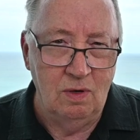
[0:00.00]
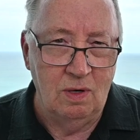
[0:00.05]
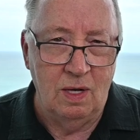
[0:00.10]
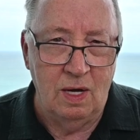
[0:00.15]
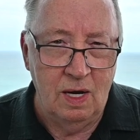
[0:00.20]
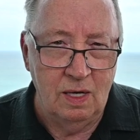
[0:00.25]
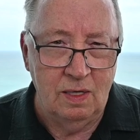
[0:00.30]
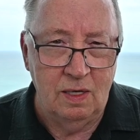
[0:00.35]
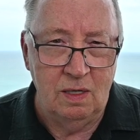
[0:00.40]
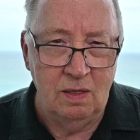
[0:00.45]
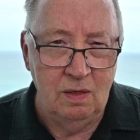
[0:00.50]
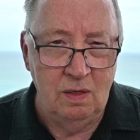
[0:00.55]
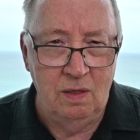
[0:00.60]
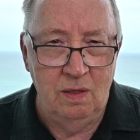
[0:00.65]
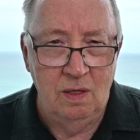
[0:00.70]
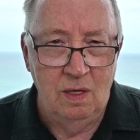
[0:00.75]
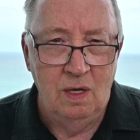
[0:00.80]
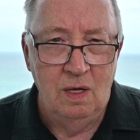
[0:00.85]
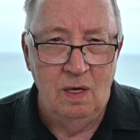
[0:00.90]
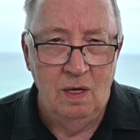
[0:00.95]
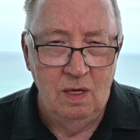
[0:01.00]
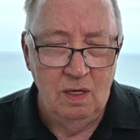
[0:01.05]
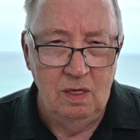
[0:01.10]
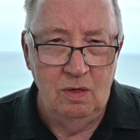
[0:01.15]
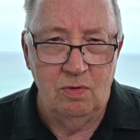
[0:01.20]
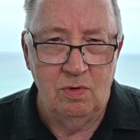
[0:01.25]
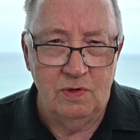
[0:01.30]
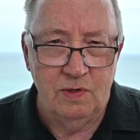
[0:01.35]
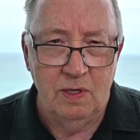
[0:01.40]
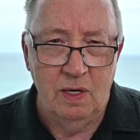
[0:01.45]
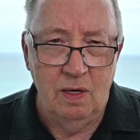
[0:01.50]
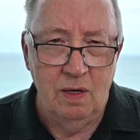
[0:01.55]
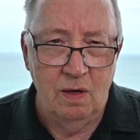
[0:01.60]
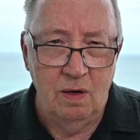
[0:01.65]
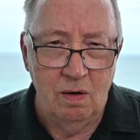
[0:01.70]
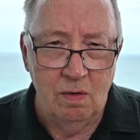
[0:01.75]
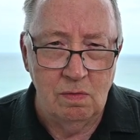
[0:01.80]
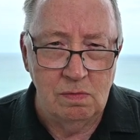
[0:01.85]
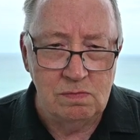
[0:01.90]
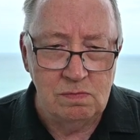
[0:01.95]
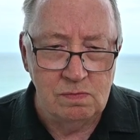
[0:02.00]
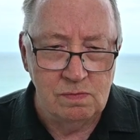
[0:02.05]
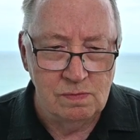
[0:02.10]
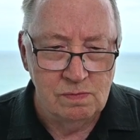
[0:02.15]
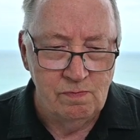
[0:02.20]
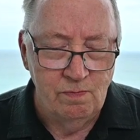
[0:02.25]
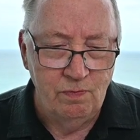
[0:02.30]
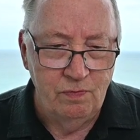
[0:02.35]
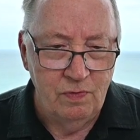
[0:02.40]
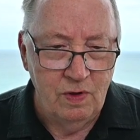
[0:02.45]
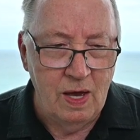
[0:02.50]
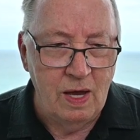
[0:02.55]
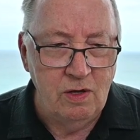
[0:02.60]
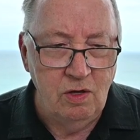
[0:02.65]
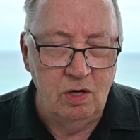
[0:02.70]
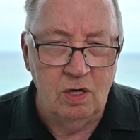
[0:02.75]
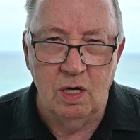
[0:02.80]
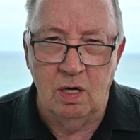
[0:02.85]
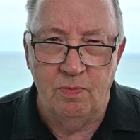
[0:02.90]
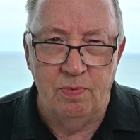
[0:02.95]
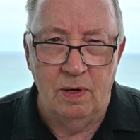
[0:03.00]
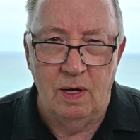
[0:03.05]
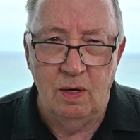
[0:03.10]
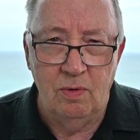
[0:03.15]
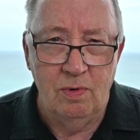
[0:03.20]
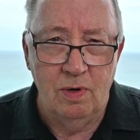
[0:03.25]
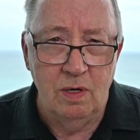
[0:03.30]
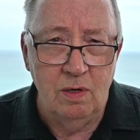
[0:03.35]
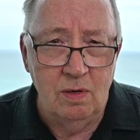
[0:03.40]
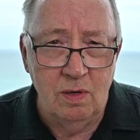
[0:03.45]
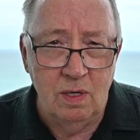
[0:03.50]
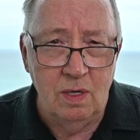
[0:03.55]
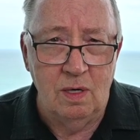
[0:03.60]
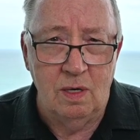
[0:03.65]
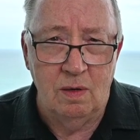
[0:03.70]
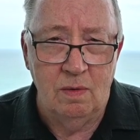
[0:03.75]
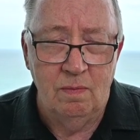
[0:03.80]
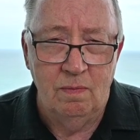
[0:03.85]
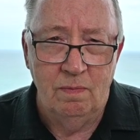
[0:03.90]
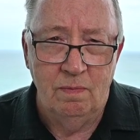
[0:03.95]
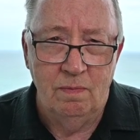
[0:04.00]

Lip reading: you like it and you want to stay here, yeah, you can apply while you're here.